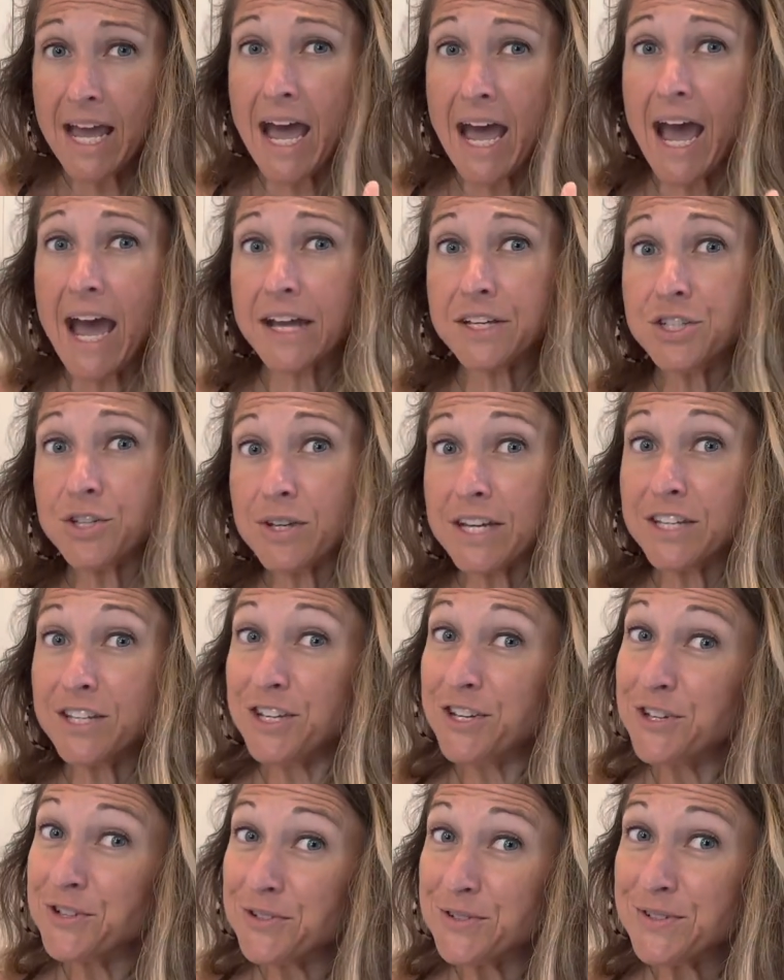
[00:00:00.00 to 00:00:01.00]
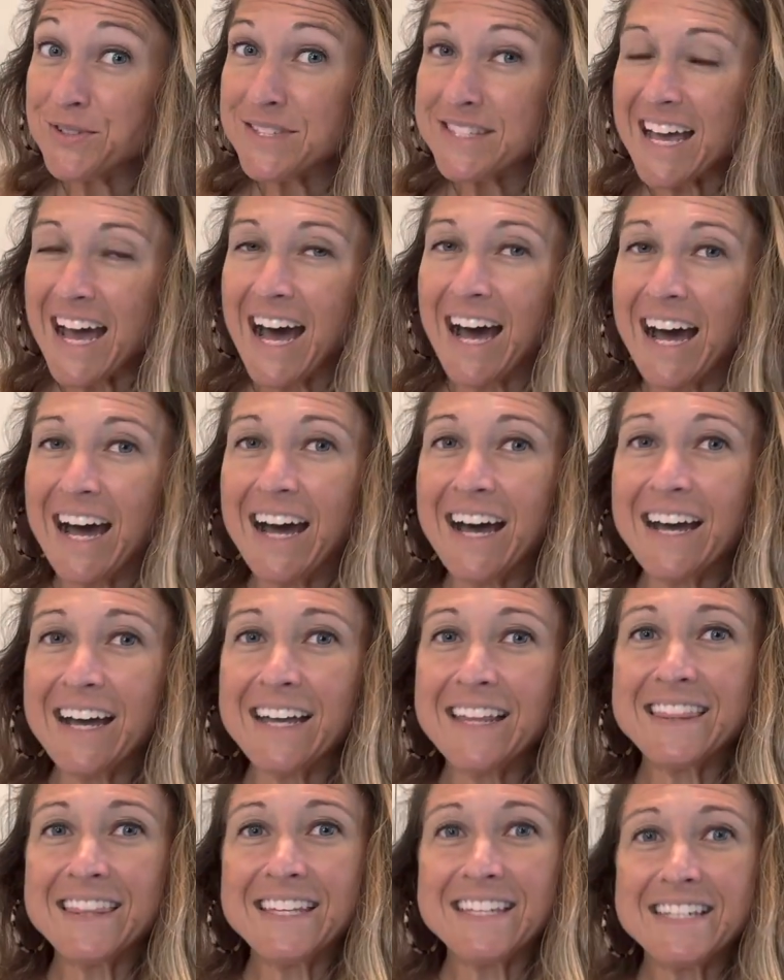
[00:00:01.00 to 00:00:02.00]
And you can use
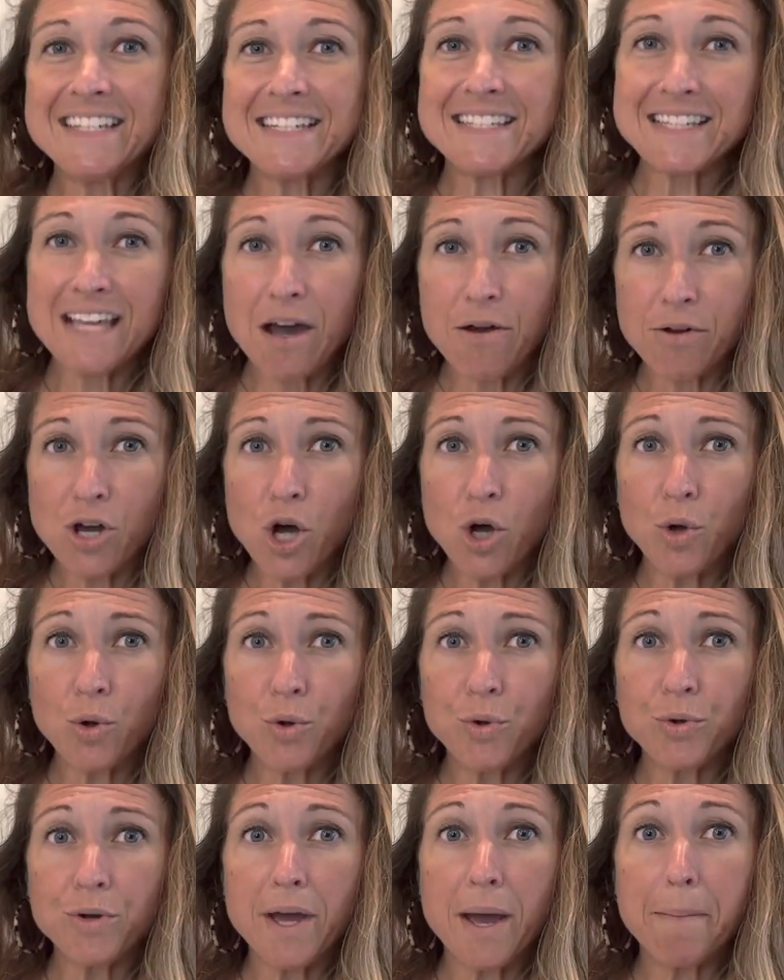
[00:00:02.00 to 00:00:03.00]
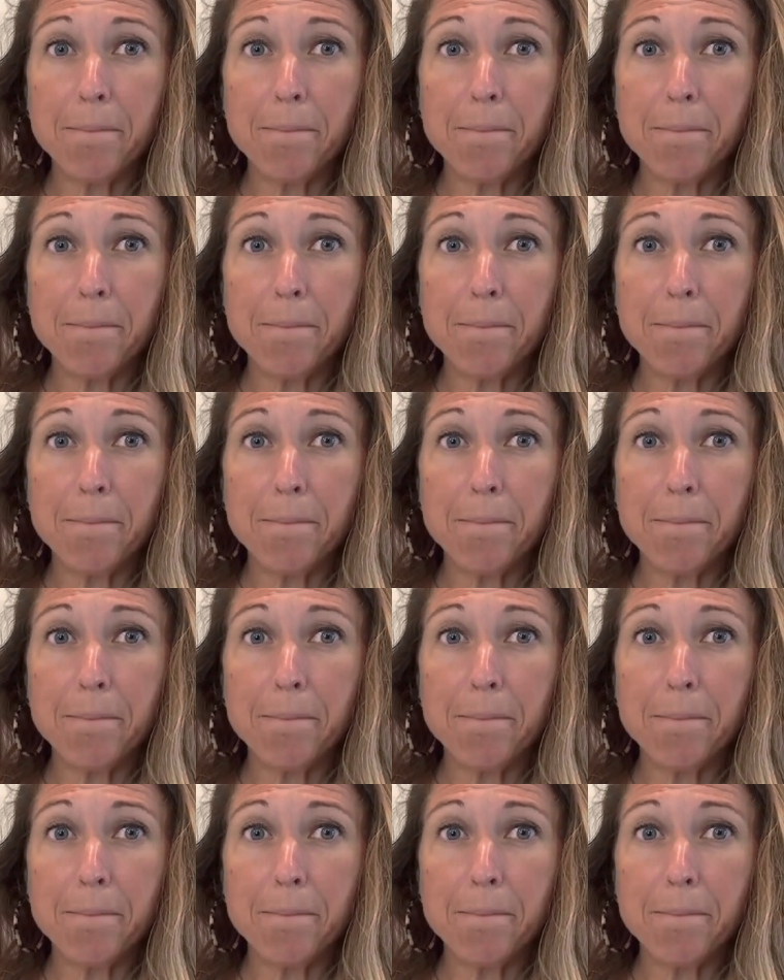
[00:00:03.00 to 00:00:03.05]
the discount code